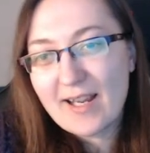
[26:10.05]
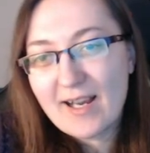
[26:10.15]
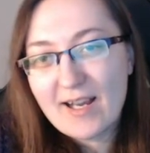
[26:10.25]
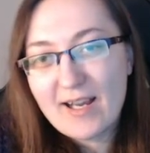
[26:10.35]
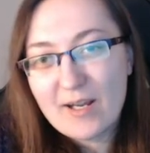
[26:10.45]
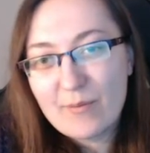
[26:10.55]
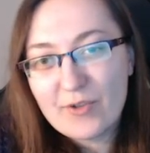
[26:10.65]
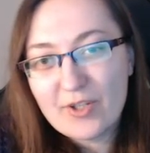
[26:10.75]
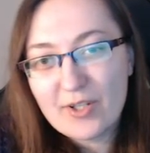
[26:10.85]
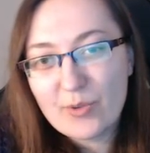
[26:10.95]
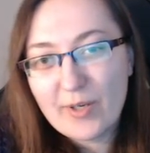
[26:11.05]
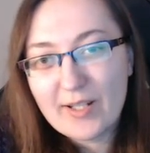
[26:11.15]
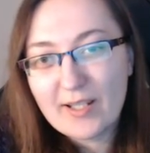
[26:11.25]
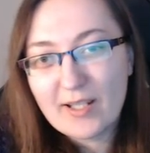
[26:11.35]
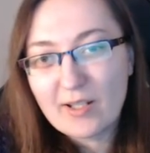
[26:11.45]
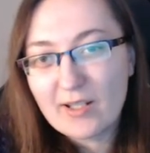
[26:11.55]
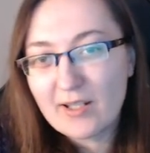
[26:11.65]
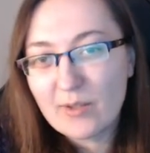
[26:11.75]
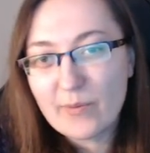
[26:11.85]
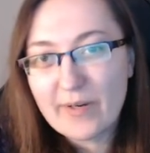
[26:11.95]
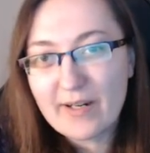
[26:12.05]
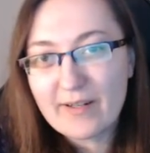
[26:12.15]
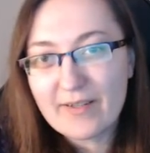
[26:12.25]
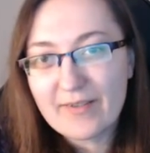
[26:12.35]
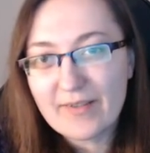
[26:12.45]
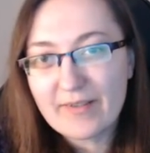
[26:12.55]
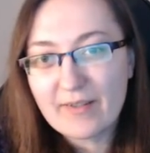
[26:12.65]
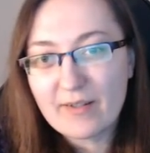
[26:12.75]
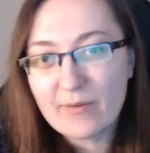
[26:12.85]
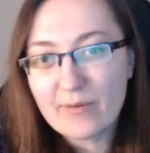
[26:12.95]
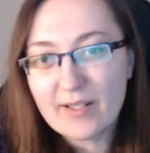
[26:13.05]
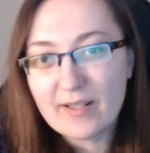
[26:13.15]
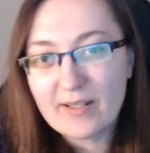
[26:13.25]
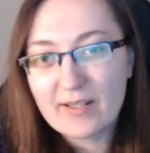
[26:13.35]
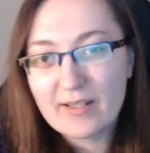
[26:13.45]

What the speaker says: I'm just waiting where this is going.